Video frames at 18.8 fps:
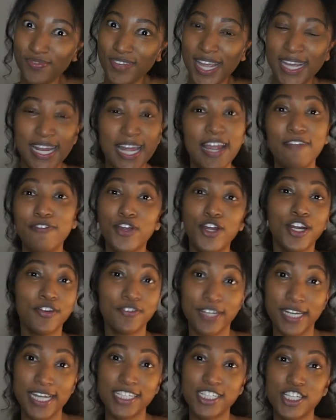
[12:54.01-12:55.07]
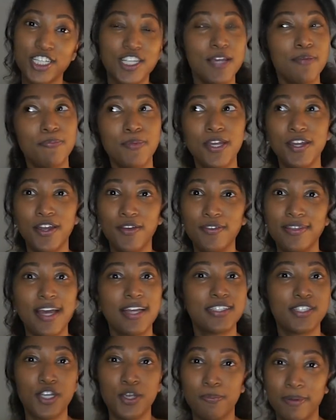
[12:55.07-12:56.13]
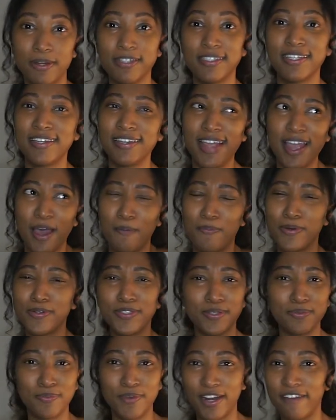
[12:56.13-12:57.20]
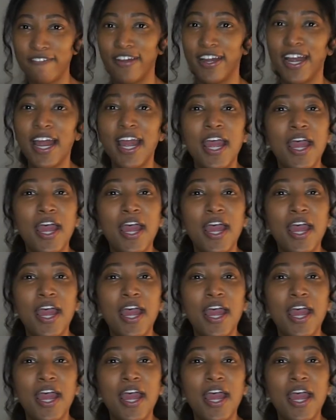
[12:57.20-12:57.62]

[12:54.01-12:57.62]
Like, if you're in a relationship, you know, that's your person, yeah, post them, whatever.